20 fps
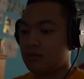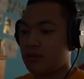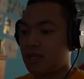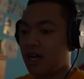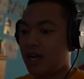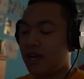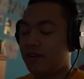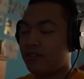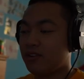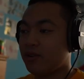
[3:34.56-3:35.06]

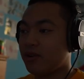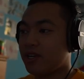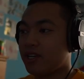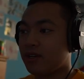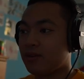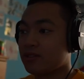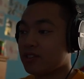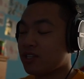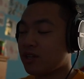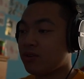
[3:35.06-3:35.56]
I have no idea
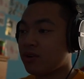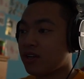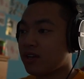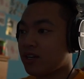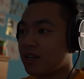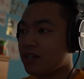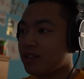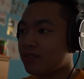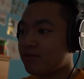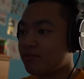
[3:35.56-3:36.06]
what's going
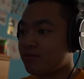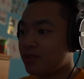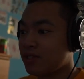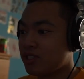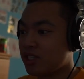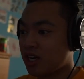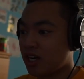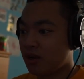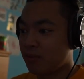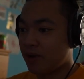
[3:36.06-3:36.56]
on. They're
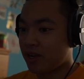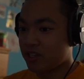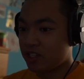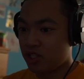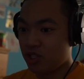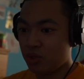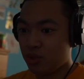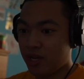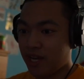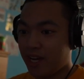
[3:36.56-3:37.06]
talking about
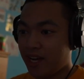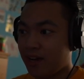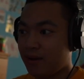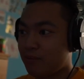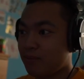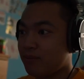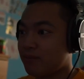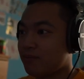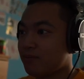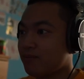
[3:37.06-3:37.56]
2 cap.
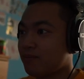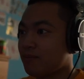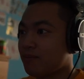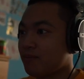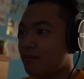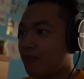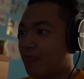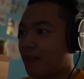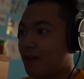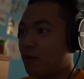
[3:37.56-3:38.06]

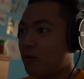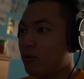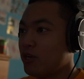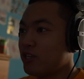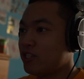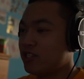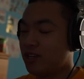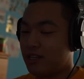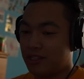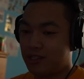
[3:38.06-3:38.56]
What
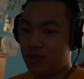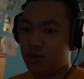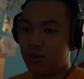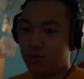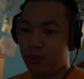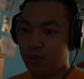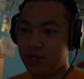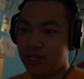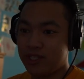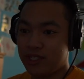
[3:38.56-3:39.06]
is that?
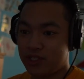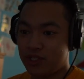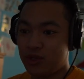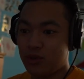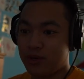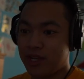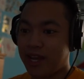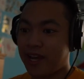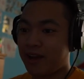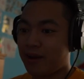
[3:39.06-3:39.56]
What is a 2
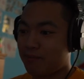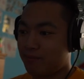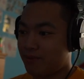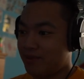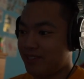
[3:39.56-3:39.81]
cap?